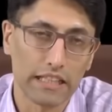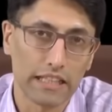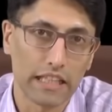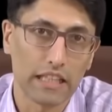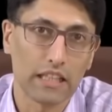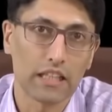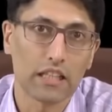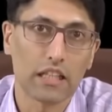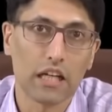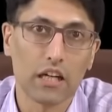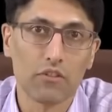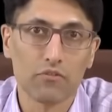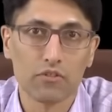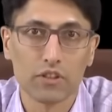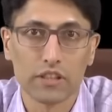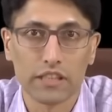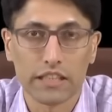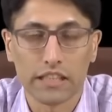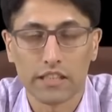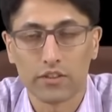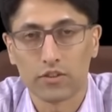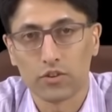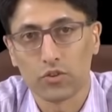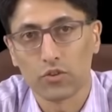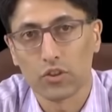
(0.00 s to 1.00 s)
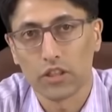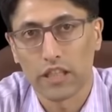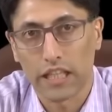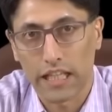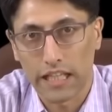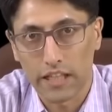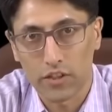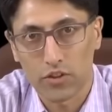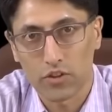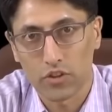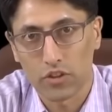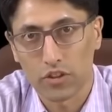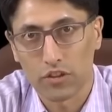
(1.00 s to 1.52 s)
that govern the
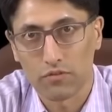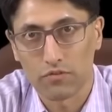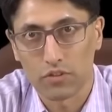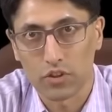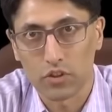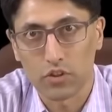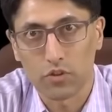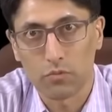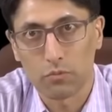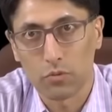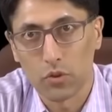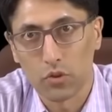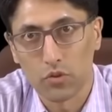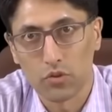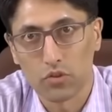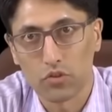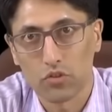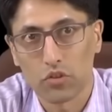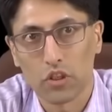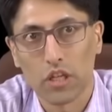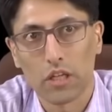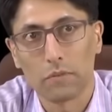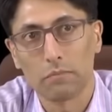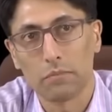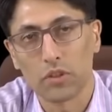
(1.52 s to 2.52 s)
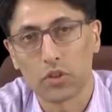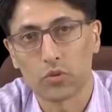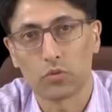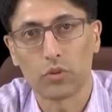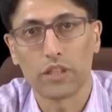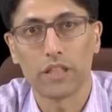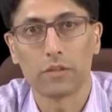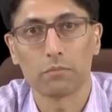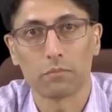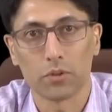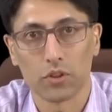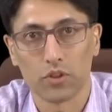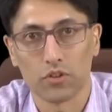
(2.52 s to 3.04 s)
adjudication of disputes
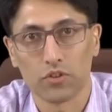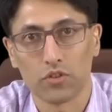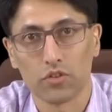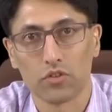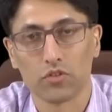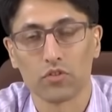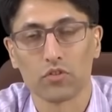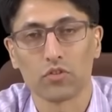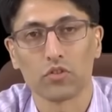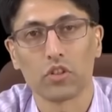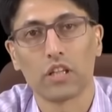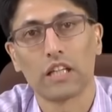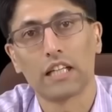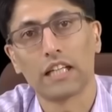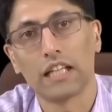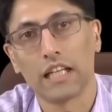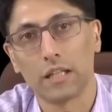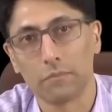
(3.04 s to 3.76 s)
between persons